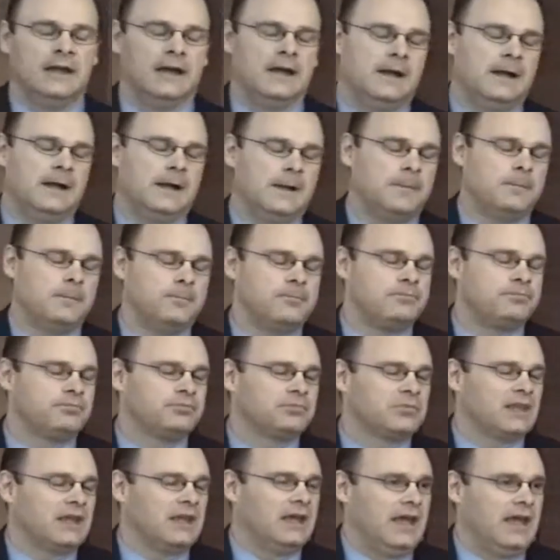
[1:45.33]

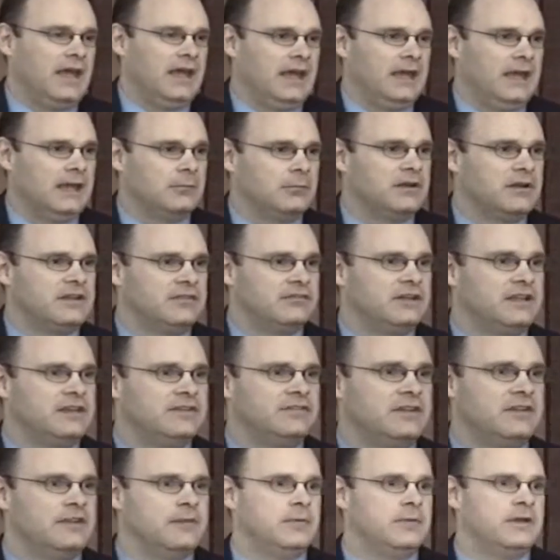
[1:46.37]
but have
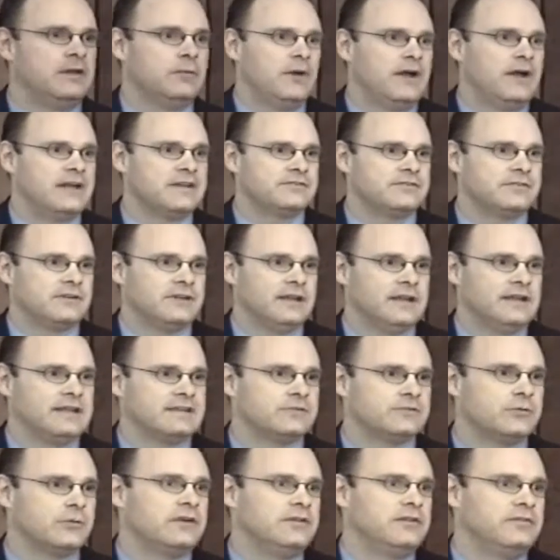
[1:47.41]
lived in the Midwest for the
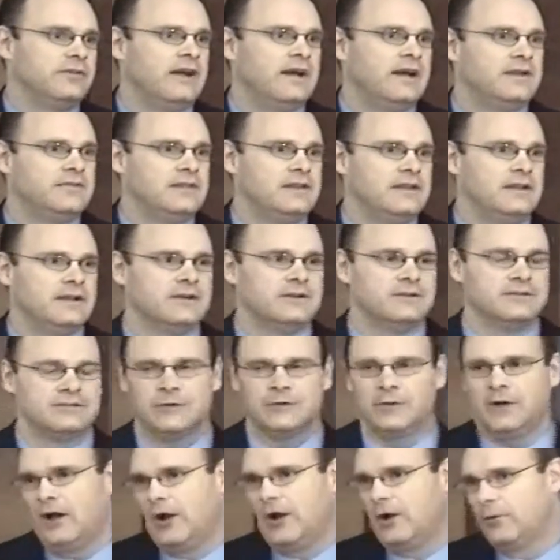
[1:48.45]
last 25 years,
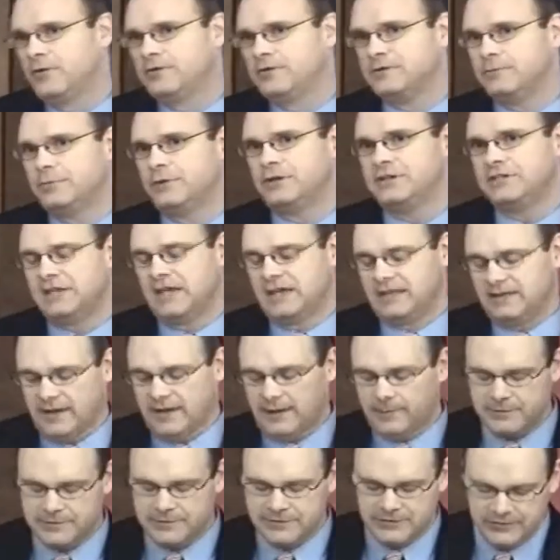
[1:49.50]
so I always appreciate the
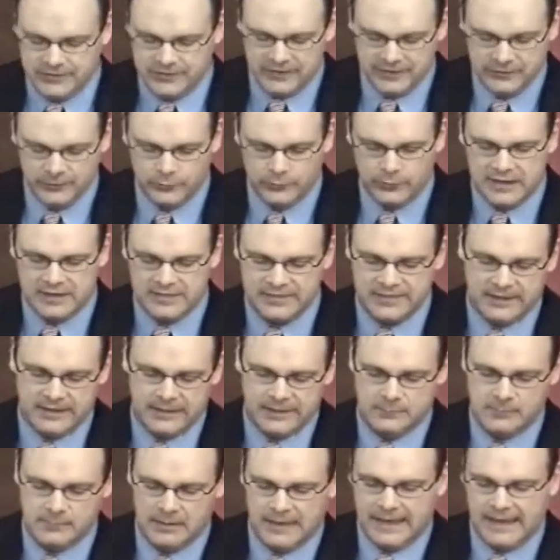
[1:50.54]
opportunity to
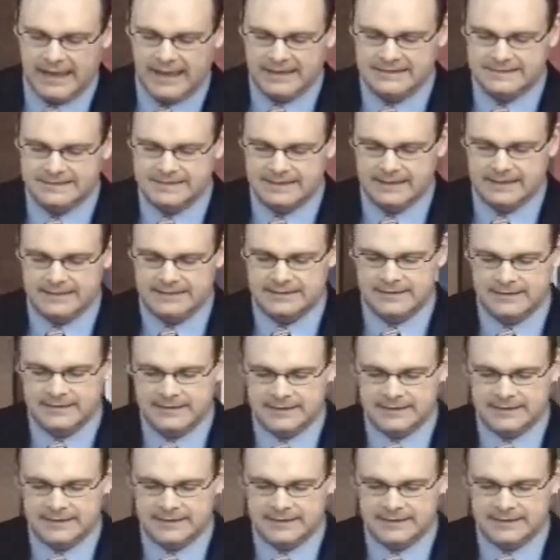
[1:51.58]
re-thicken my accent.